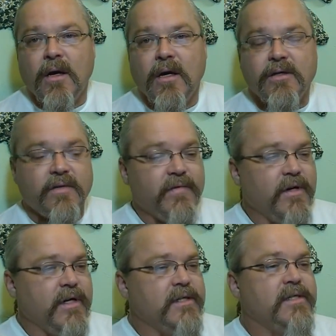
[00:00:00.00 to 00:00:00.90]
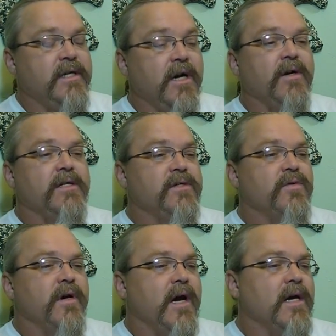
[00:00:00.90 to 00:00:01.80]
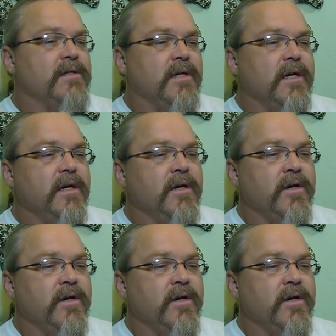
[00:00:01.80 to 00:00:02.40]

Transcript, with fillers: Here's a very scary story, actually.